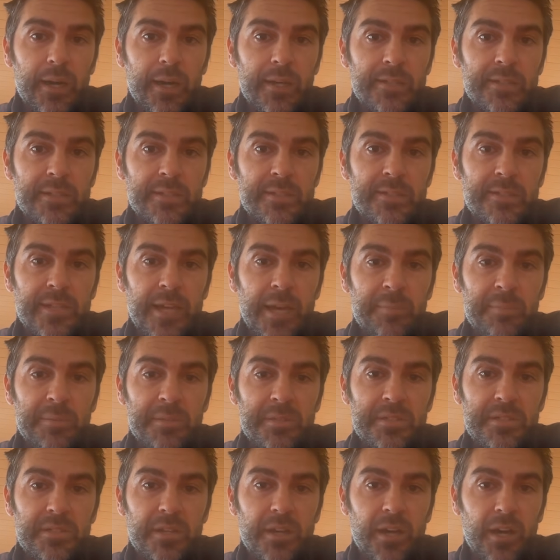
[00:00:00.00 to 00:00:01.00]

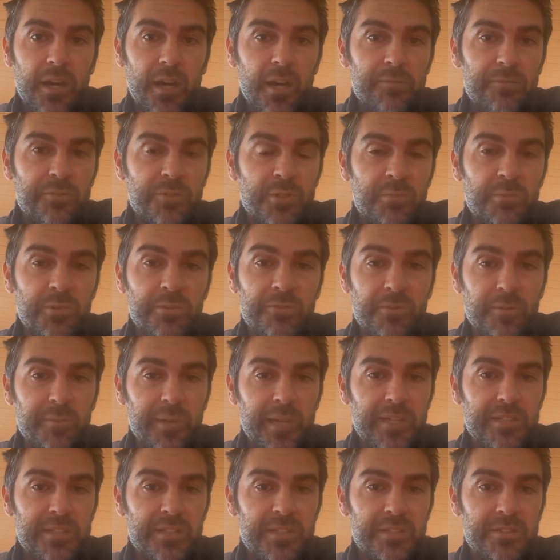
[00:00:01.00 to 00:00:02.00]
steps of tumor
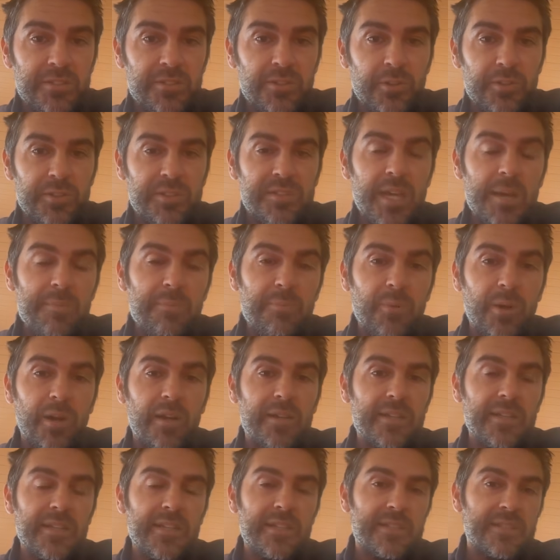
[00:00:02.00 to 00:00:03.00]
formation. So step
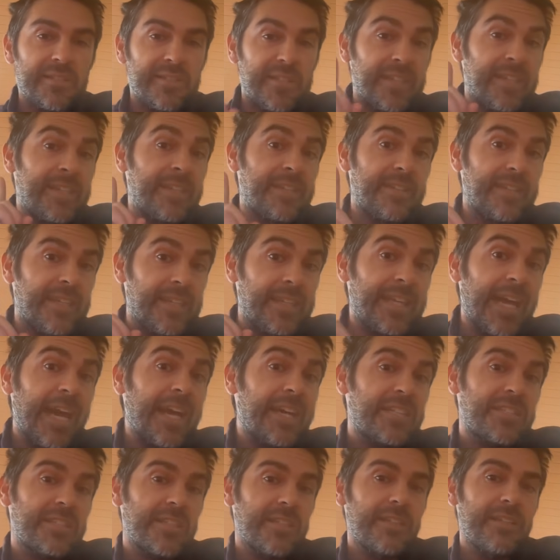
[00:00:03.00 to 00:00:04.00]
1 is
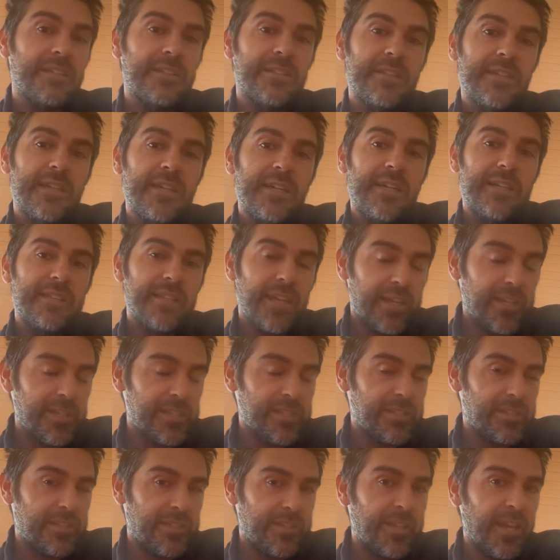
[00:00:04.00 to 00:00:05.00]
detection, that
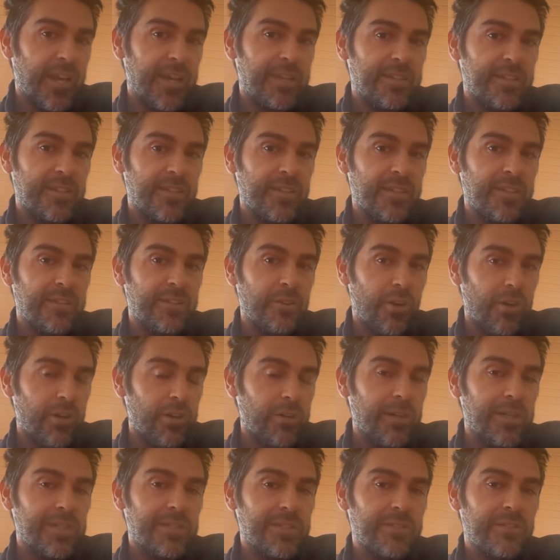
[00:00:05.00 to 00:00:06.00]
is detecting
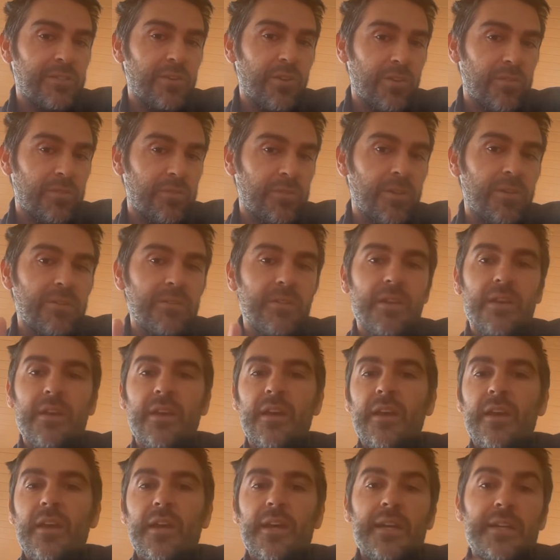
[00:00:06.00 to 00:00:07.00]
ROS overload.
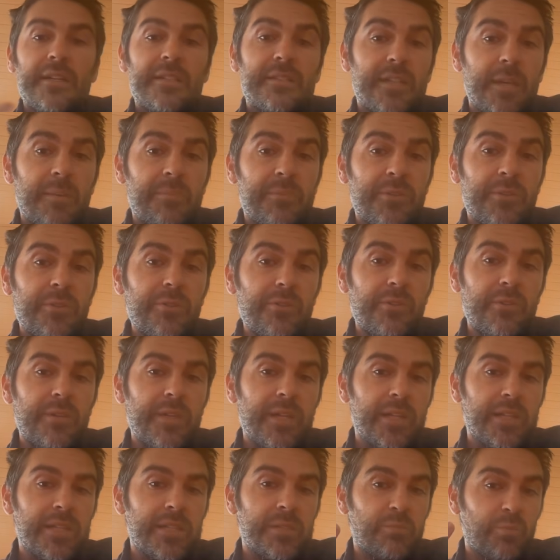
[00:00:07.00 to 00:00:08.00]
Step 2
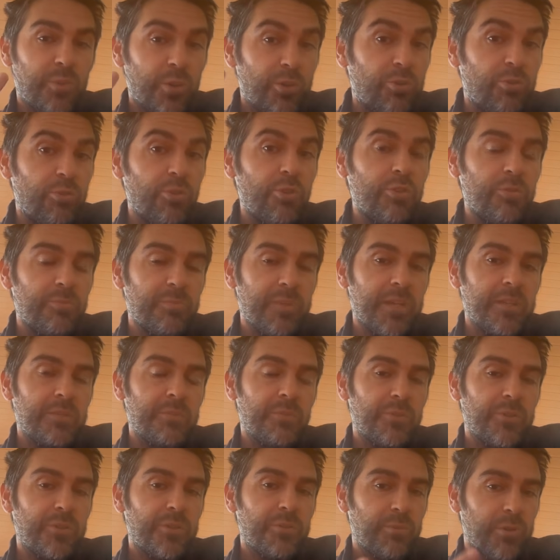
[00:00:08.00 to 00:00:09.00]
is recruitment,
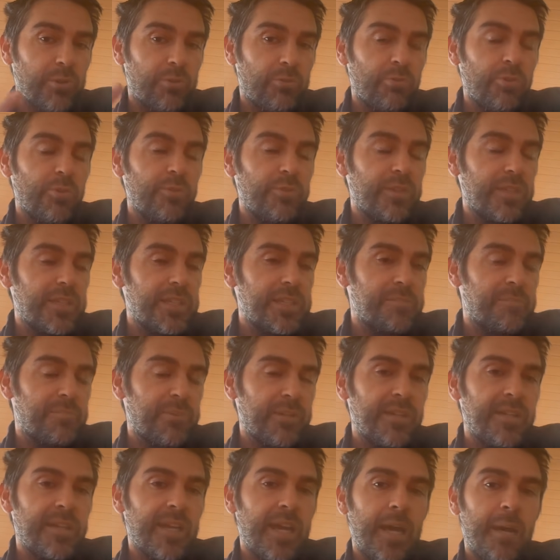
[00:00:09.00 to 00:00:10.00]
where you recruit these
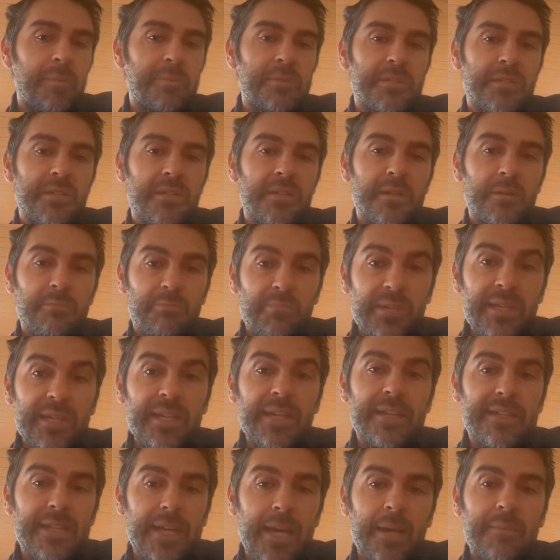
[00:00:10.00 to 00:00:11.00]

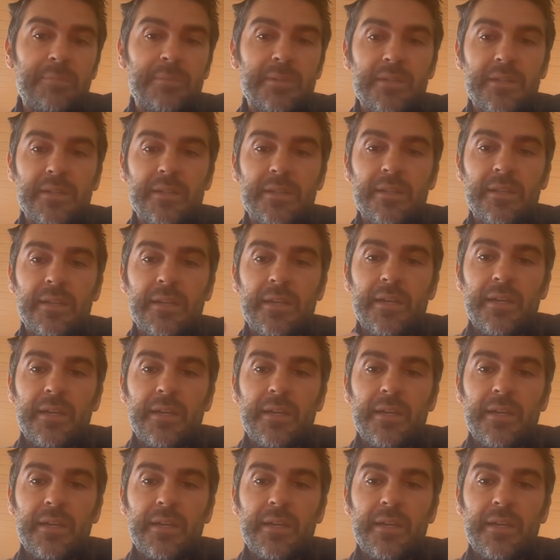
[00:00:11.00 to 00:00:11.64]
pre-adapted